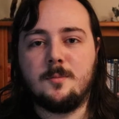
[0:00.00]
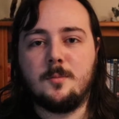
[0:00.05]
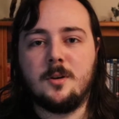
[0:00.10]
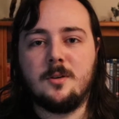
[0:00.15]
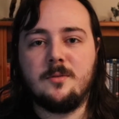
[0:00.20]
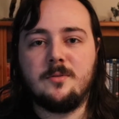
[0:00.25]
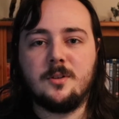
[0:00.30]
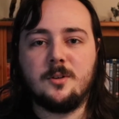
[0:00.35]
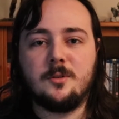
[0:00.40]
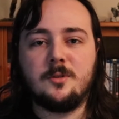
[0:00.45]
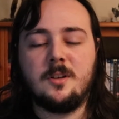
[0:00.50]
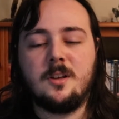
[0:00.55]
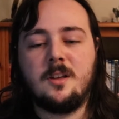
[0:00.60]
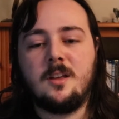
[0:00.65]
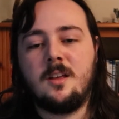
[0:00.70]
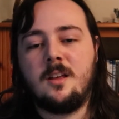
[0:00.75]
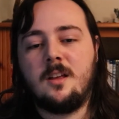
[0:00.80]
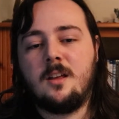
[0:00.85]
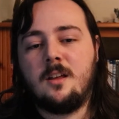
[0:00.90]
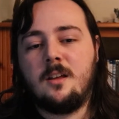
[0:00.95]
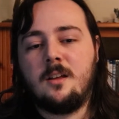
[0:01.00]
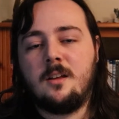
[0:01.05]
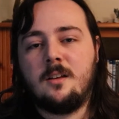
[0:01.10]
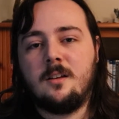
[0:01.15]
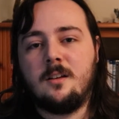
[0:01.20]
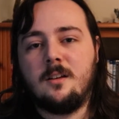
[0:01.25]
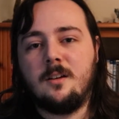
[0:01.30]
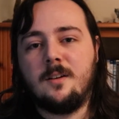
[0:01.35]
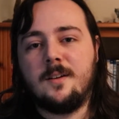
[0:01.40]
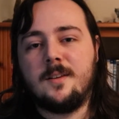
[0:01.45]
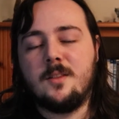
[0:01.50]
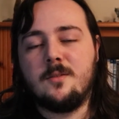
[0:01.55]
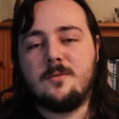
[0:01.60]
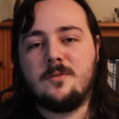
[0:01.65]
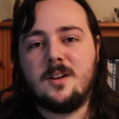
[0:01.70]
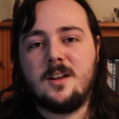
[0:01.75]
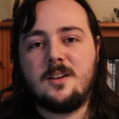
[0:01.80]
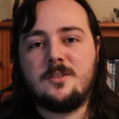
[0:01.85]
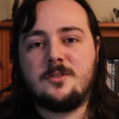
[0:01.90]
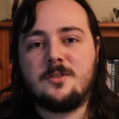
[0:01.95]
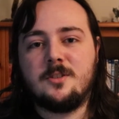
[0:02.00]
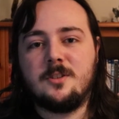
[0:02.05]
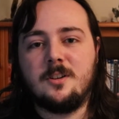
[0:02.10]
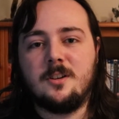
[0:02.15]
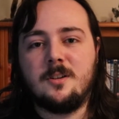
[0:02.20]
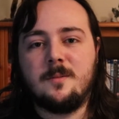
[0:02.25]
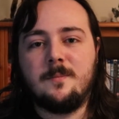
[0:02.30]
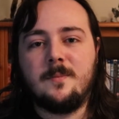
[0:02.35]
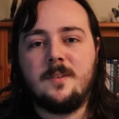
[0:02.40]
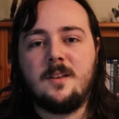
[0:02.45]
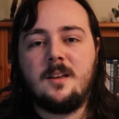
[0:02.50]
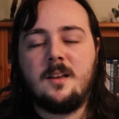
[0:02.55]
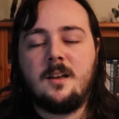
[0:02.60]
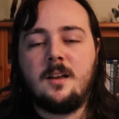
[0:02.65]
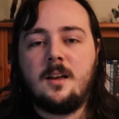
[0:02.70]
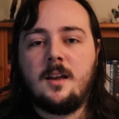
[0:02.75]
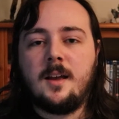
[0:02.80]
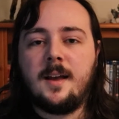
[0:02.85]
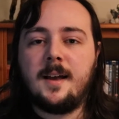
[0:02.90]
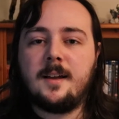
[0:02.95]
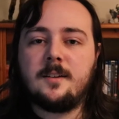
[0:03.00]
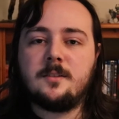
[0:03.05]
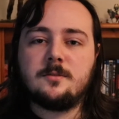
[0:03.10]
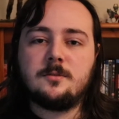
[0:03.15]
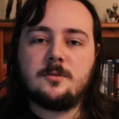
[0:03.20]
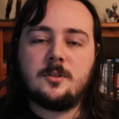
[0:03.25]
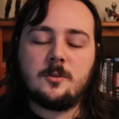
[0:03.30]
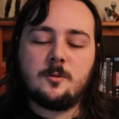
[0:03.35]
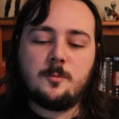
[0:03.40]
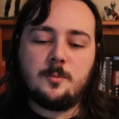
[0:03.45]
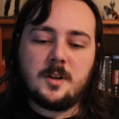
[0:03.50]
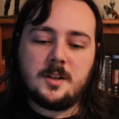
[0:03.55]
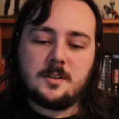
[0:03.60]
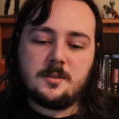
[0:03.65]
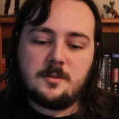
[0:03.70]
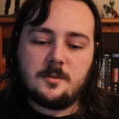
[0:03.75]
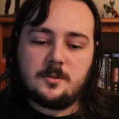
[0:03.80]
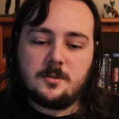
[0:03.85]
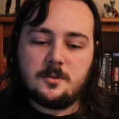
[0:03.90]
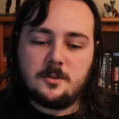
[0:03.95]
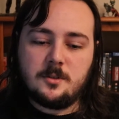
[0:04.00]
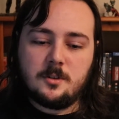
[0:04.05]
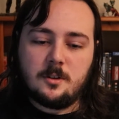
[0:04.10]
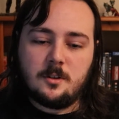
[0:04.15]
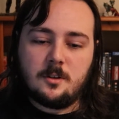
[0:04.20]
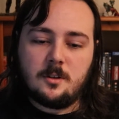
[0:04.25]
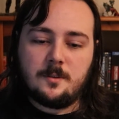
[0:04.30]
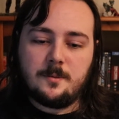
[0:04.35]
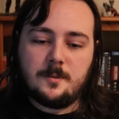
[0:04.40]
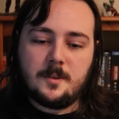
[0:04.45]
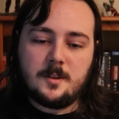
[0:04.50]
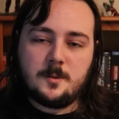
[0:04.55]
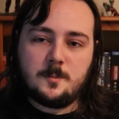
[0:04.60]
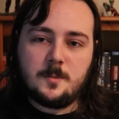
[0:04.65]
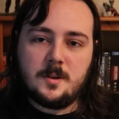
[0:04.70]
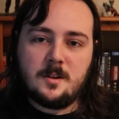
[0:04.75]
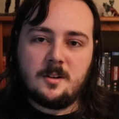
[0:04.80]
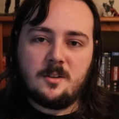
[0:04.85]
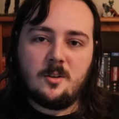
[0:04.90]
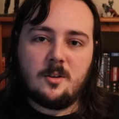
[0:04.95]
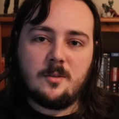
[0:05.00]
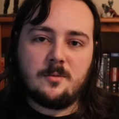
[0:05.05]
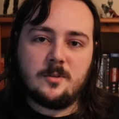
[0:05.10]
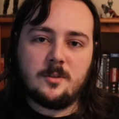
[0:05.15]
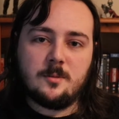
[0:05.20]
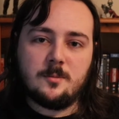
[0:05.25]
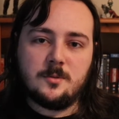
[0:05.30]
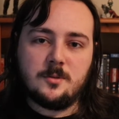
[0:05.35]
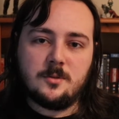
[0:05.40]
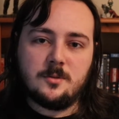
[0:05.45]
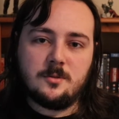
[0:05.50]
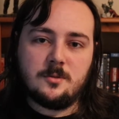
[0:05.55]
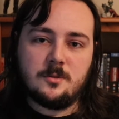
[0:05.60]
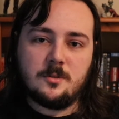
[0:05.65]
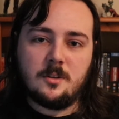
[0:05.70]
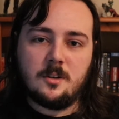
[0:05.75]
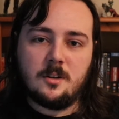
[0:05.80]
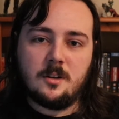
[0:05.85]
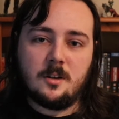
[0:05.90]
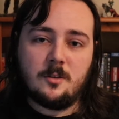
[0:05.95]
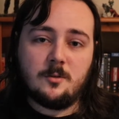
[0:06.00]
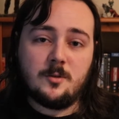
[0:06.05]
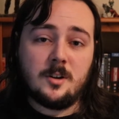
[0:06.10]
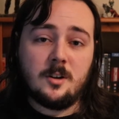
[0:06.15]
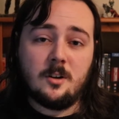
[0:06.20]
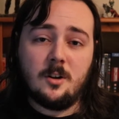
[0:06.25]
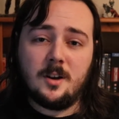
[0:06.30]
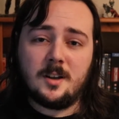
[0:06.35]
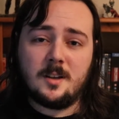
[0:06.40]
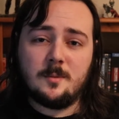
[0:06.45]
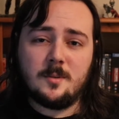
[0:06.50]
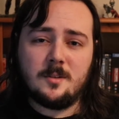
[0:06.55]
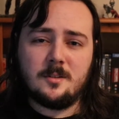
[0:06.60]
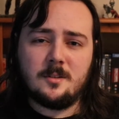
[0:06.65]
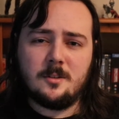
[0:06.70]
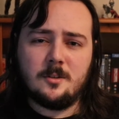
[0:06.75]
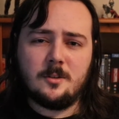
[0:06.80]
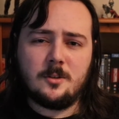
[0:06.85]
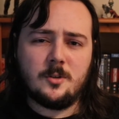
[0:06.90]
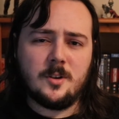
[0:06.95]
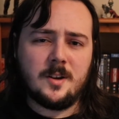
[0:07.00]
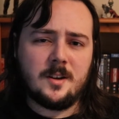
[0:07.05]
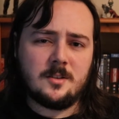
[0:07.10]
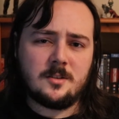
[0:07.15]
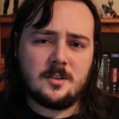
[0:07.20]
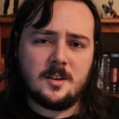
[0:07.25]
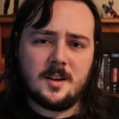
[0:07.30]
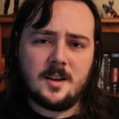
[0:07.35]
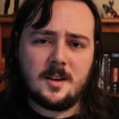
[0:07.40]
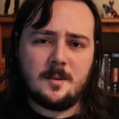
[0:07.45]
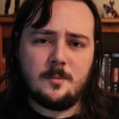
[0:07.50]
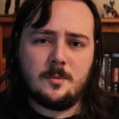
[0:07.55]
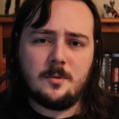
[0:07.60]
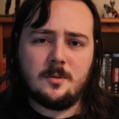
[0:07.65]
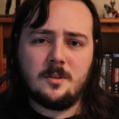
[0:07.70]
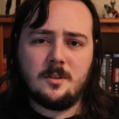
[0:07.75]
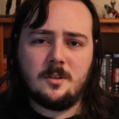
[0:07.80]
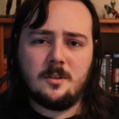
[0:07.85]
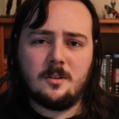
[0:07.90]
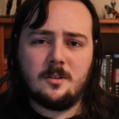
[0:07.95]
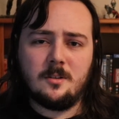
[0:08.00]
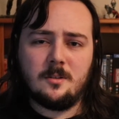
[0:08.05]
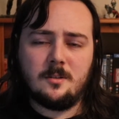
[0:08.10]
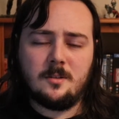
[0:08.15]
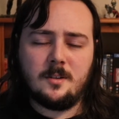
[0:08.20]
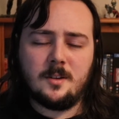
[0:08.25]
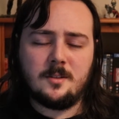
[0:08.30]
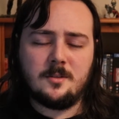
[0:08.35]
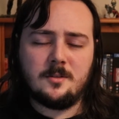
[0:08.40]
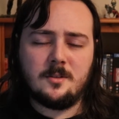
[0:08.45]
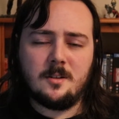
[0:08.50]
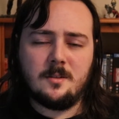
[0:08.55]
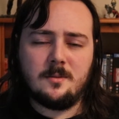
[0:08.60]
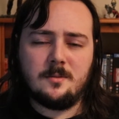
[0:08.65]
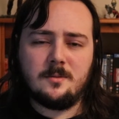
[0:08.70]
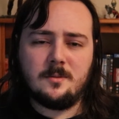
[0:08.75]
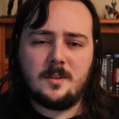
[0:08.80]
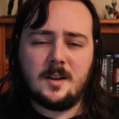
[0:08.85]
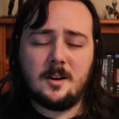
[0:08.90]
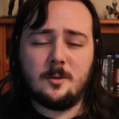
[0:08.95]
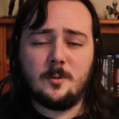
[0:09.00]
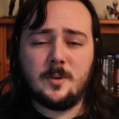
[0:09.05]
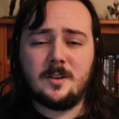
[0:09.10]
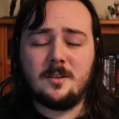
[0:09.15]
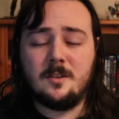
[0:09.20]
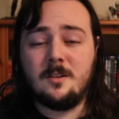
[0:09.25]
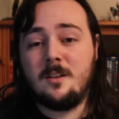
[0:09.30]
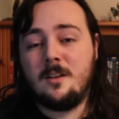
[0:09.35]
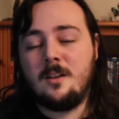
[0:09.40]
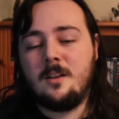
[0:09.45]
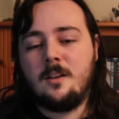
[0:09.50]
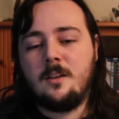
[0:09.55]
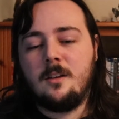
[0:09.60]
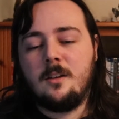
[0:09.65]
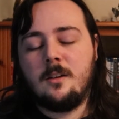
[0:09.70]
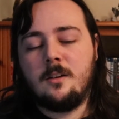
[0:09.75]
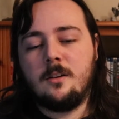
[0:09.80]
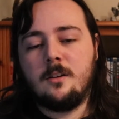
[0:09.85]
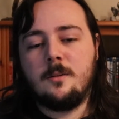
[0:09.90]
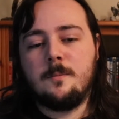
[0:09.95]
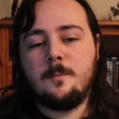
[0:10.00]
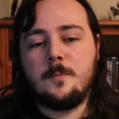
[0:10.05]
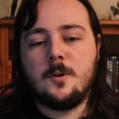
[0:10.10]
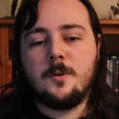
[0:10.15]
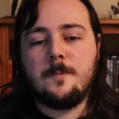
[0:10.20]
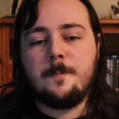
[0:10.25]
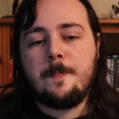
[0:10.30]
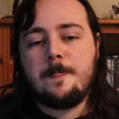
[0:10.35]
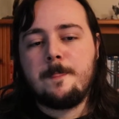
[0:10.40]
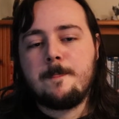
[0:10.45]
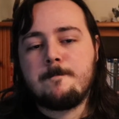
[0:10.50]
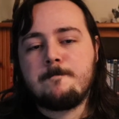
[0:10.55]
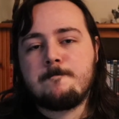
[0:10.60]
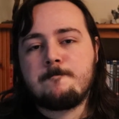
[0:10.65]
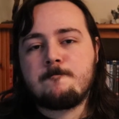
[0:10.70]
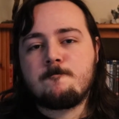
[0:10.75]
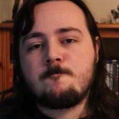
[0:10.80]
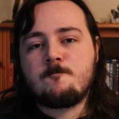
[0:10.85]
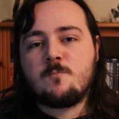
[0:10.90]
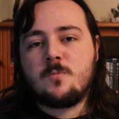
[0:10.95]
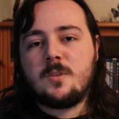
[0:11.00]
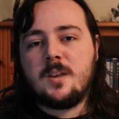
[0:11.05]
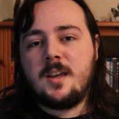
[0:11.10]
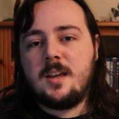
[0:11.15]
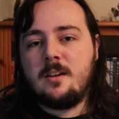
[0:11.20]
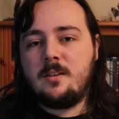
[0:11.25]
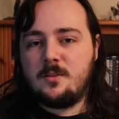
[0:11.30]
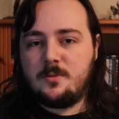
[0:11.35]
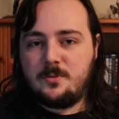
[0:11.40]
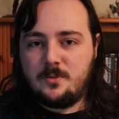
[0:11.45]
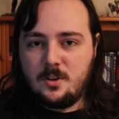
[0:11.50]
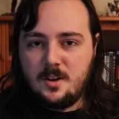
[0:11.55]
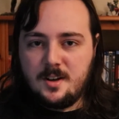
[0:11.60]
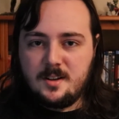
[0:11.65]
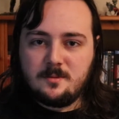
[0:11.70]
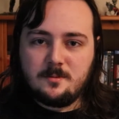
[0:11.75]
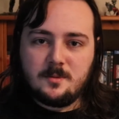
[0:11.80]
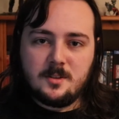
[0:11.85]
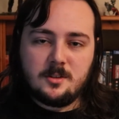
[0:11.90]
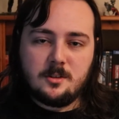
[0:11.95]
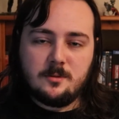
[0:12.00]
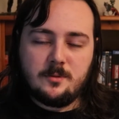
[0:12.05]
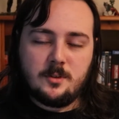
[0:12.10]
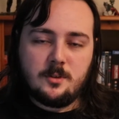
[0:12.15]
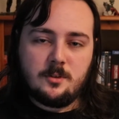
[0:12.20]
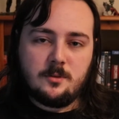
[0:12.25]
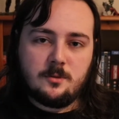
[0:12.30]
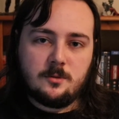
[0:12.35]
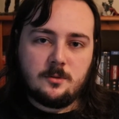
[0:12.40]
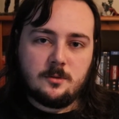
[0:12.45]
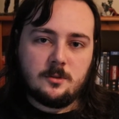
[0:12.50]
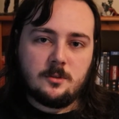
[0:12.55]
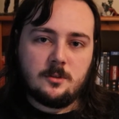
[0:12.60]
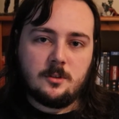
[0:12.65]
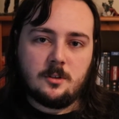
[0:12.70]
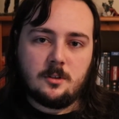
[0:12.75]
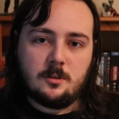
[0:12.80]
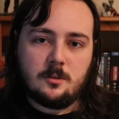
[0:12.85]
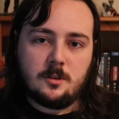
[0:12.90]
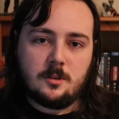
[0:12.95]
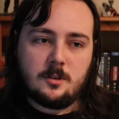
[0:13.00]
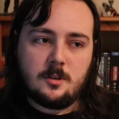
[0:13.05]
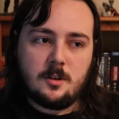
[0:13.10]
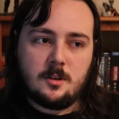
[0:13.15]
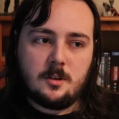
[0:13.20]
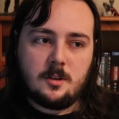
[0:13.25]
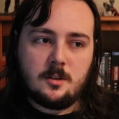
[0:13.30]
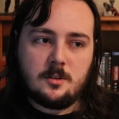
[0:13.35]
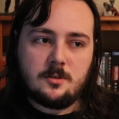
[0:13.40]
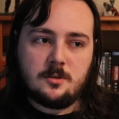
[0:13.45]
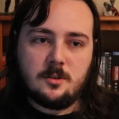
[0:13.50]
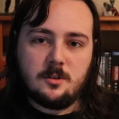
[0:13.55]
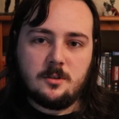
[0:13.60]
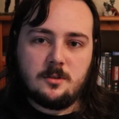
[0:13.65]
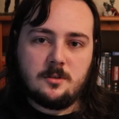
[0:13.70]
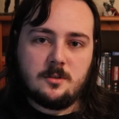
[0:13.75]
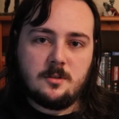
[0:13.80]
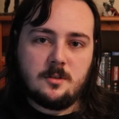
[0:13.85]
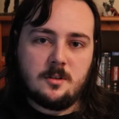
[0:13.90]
Blofeld in the flesh. And Donald Pleasence, you know, he's been in a lot of films I really like him in, you know, The Great Escape and stuff, Halloween. But here he's fine as the villain, you know, he's good.